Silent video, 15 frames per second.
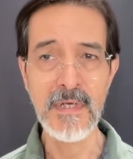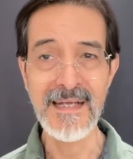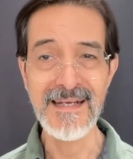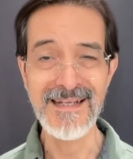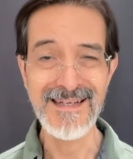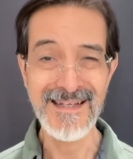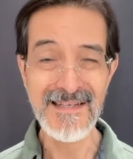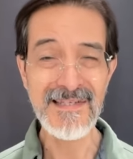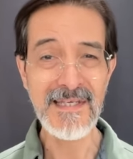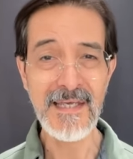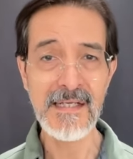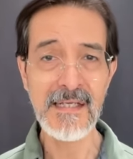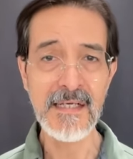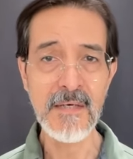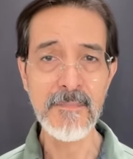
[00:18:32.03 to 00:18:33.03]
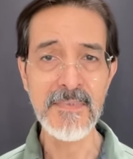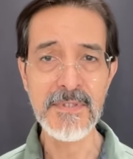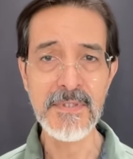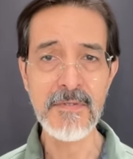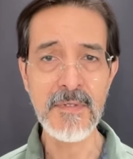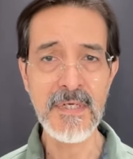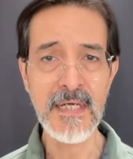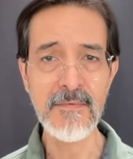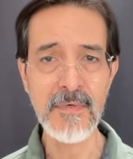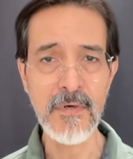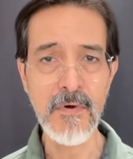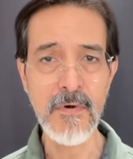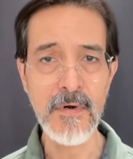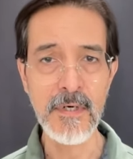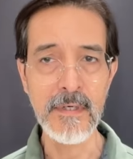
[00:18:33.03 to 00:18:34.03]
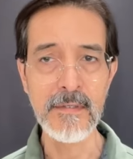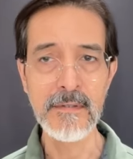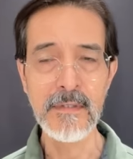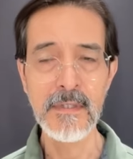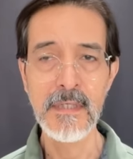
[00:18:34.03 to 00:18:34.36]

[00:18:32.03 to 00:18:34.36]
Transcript: and it is heating up as you and I record.